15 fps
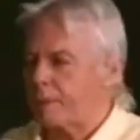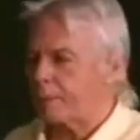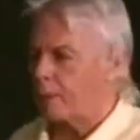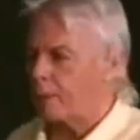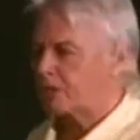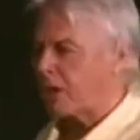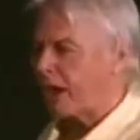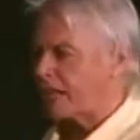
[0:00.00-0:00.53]
who are
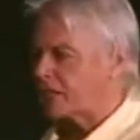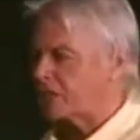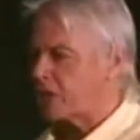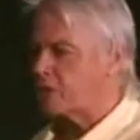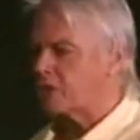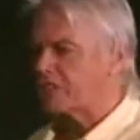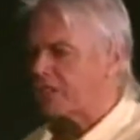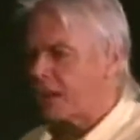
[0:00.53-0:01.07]
trying to do
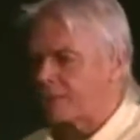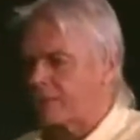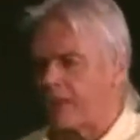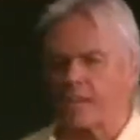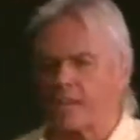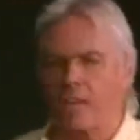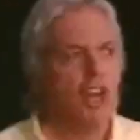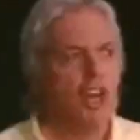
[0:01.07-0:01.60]
something,
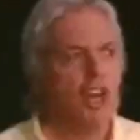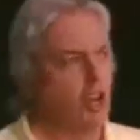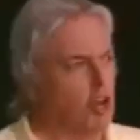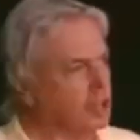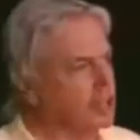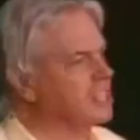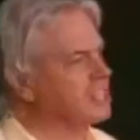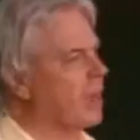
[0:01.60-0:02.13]
look
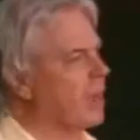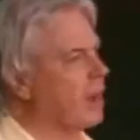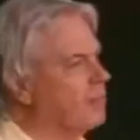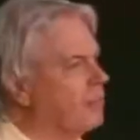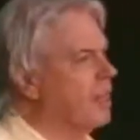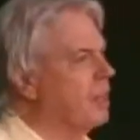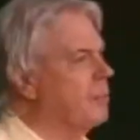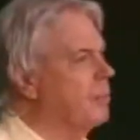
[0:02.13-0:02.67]
yourself
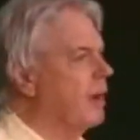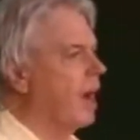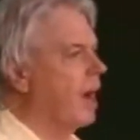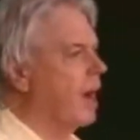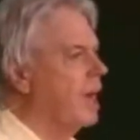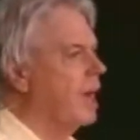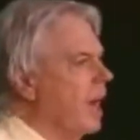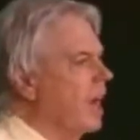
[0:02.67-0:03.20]
in the mirror
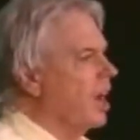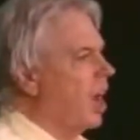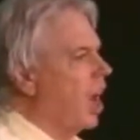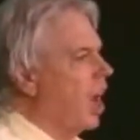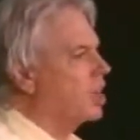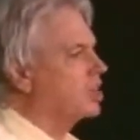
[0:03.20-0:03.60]
and ask